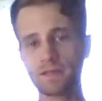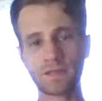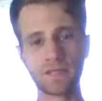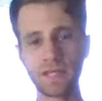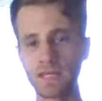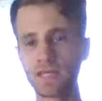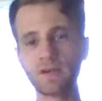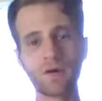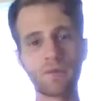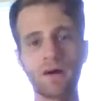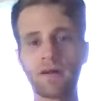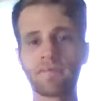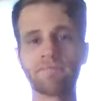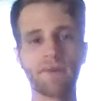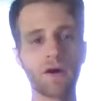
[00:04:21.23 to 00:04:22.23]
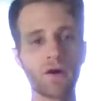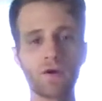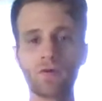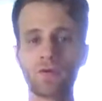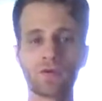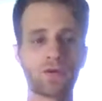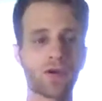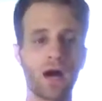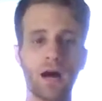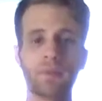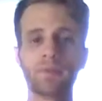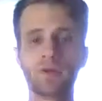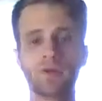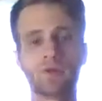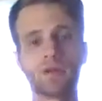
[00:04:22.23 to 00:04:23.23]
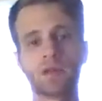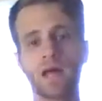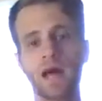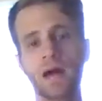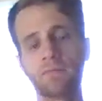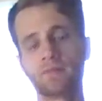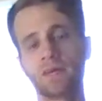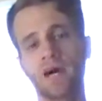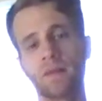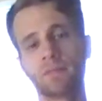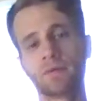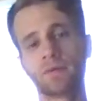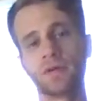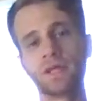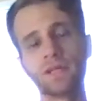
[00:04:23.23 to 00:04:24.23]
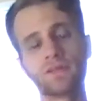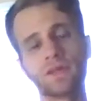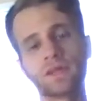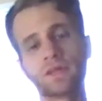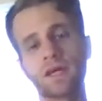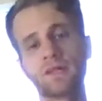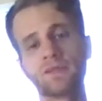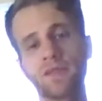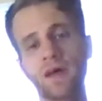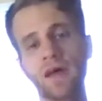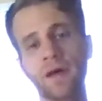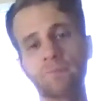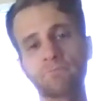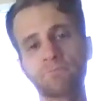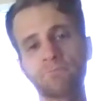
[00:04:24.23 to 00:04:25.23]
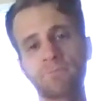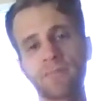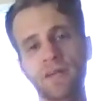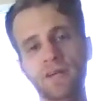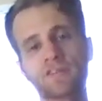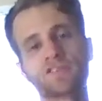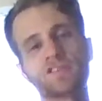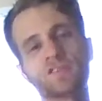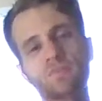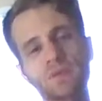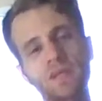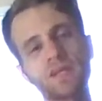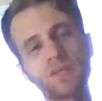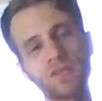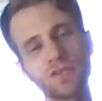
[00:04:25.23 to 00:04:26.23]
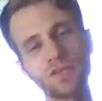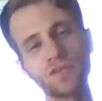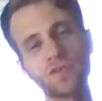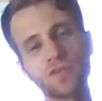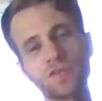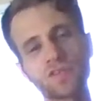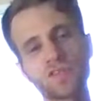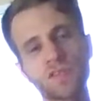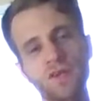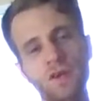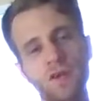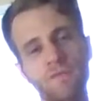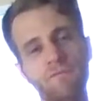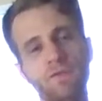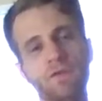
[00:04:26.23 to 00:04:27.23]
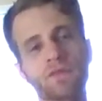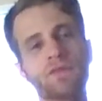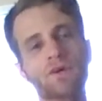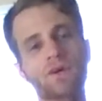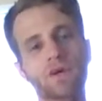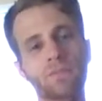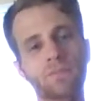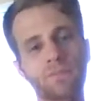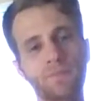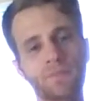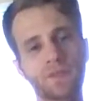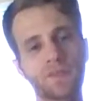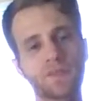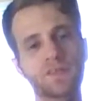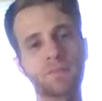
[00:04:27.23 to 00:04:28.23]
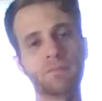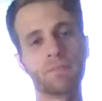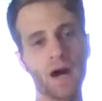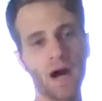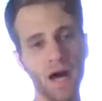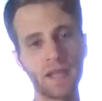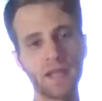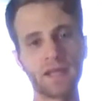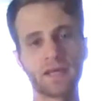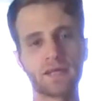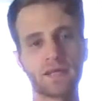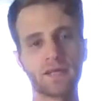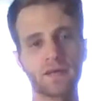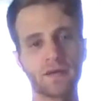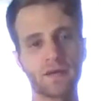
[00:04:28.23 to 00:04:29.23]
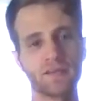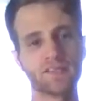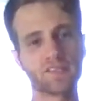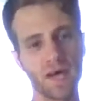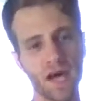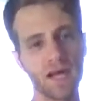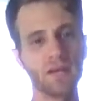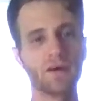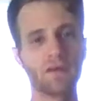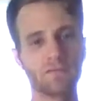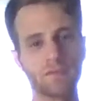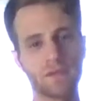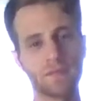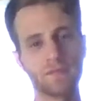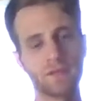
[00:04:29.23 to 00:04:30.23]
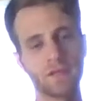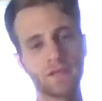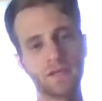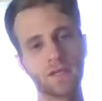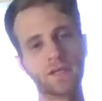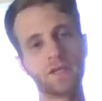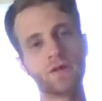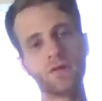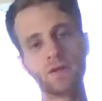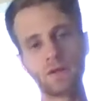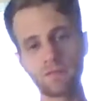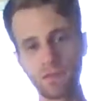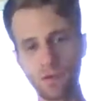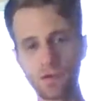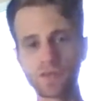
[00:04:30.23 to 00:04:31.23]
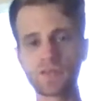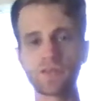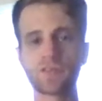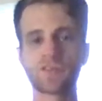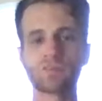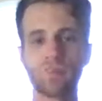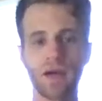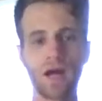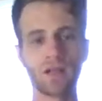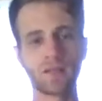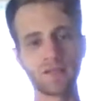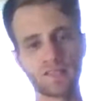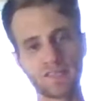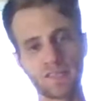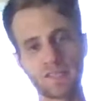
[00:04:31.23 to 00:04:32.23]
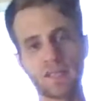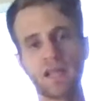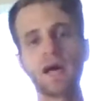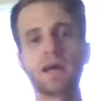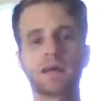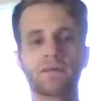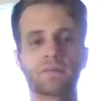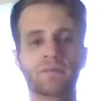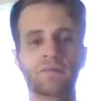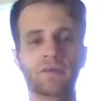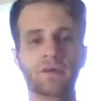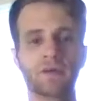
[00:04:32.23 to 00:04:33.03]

getting on my phone or hopping on a laptop or anything like that is just being used for the demonic side of it, and of course there's balance in life.